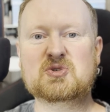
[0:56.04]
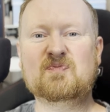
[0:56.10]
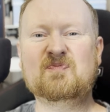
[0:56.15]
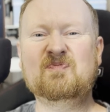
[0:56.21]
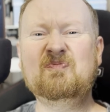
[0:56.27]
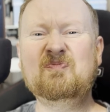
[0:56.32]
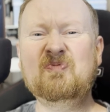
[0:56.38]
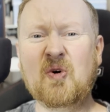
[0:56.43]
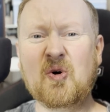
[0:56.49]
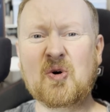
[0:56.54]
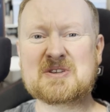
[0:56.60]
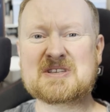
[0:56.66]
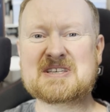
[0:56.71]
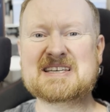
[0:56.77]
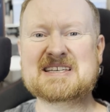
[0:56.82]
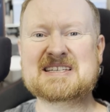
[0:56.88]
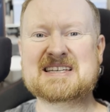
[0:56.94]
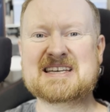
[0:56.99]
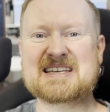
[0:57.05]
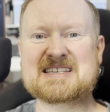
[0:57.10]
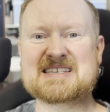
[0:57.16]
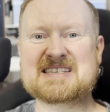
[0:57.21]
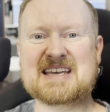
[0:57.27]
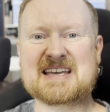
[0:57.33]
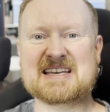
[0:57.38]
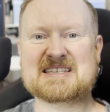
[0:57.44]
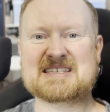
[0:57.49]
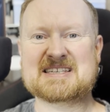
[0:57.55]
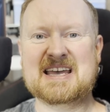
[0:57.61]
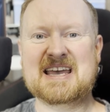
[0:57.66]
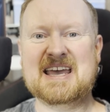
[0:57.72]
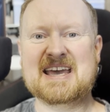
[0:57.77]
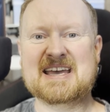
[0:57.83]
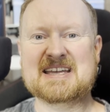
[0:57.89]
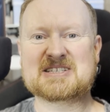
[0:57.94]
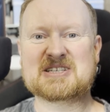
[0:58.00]
40 d6 to
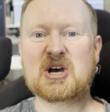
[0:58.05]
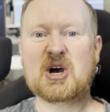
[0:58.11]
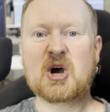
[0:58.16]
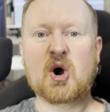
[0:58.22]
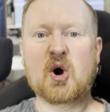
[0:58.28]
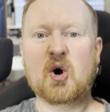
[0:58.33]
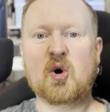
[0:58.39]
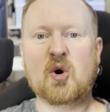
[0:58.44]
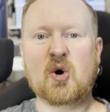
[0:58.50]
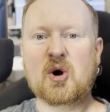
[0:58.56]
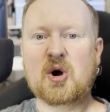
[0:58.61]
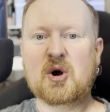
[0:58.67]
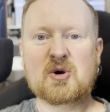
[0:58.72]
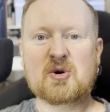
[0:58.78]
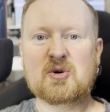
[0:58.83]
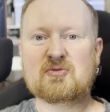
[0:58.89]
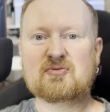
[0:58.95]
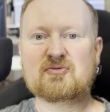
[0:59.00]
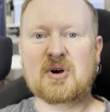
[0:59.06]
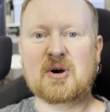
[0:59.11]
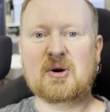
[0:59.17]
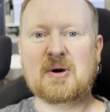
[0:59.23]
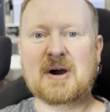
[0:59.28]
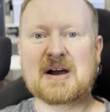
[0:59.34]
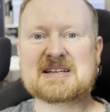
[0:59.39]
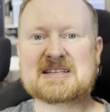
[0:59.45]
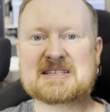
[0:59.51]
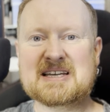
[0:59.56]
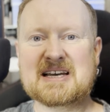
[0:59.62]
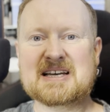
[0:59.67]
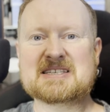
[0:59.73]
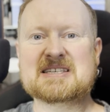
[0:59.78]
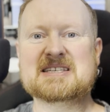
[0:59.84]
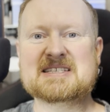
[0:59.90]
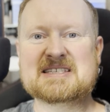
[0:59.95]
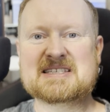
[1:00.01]
hit, or roll a
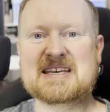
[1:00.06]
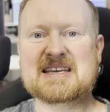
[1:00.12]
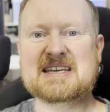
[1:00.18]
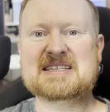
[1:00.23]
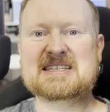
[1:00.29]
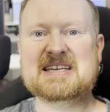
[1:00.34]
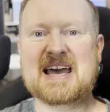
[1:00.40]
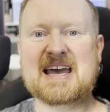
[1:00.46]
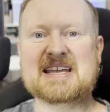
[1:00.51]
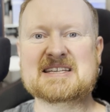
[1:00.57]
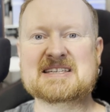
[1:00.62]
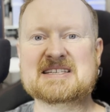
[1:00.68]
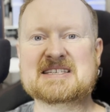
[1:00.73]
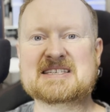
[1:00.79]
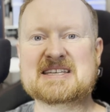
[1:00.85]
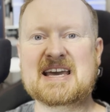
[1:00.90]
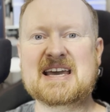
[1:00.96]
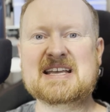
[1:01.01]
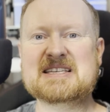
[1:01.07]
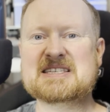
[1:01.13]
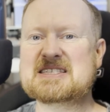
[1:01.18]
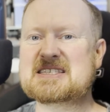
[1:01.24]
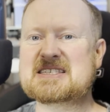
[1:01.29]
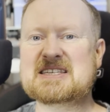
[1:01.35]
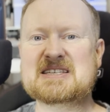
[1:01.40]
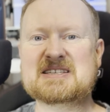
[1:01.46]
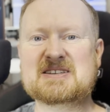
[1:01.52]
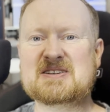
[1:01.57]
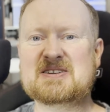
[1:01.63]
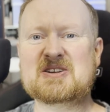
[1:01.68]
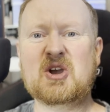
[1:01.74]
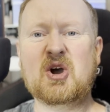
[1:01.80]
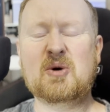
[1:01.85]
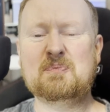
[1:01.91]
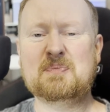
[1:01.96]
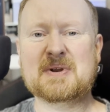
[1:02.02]
dozen d10s. It's
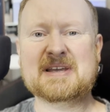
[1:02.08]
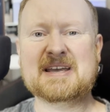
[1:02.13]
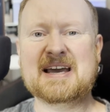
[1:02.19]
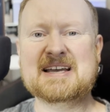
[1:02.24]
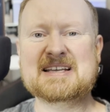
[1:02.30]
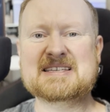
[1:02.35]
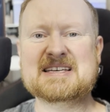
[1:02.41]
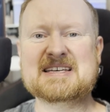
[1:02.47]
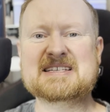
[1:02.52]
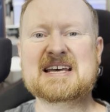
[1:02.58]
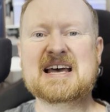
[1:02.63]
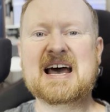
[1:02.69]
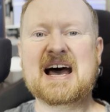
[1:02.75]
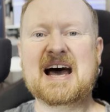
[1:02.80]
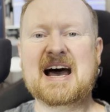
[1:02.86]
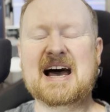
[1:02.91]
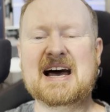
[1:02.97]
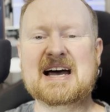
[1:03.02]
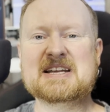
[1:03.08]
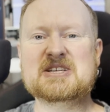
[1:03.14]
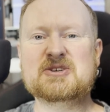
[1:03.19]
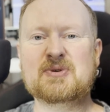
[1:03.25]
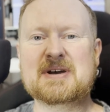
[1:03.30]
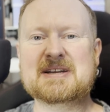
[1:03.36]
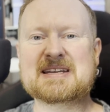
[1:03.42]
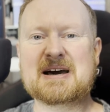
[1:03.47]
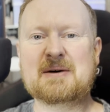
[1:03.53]
complicated and you end up